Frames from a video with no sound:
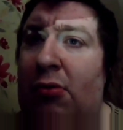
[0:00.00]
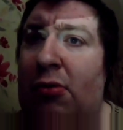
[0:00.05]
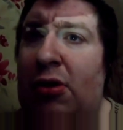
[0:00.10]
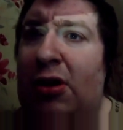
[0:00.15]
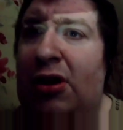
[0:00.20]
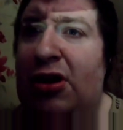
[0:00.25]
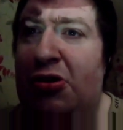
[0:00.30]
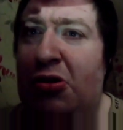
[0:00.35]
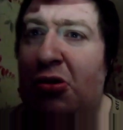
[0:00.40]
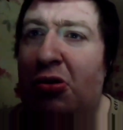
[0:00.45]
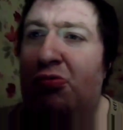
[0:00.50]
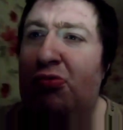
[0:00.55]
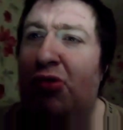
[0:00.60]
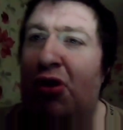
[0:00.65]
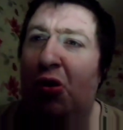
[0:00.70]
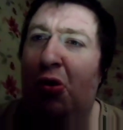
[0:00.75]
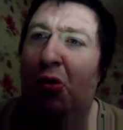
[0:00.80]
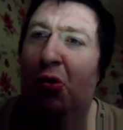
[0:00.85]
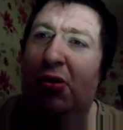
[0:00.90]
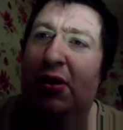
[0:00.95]
It's still
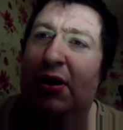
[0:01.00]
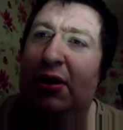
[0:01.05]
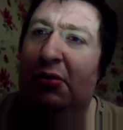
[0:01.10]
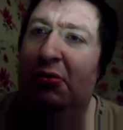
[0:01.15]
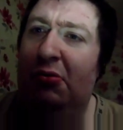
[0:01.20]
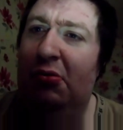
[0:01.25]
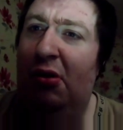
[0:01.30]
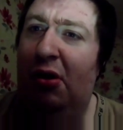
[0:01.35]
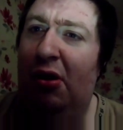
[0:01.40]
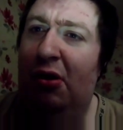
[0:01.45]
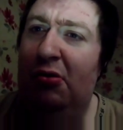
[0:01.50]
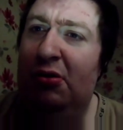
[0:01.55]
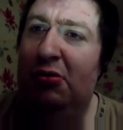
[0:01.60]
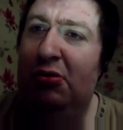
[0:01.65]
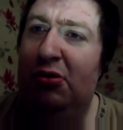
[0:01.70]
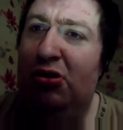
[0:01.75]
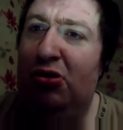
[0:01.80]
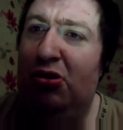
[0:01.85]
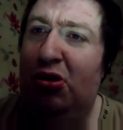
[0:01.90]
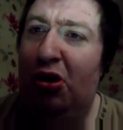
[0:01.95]
recording.
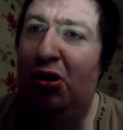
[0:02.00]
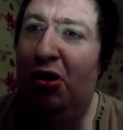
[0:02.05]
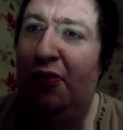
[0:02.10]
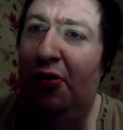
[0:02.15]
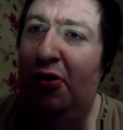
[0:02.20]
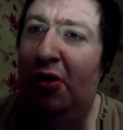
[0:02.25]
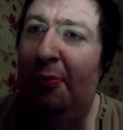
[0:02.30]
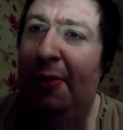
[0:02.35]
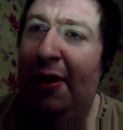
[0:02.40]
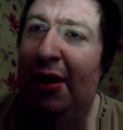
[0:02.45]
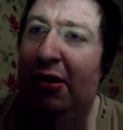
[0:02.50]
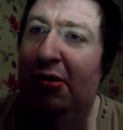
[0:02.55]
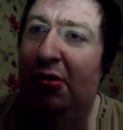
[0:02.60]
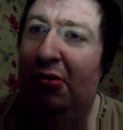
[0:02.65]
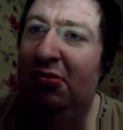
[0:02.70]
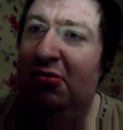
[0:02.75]
It's gone off and got back on.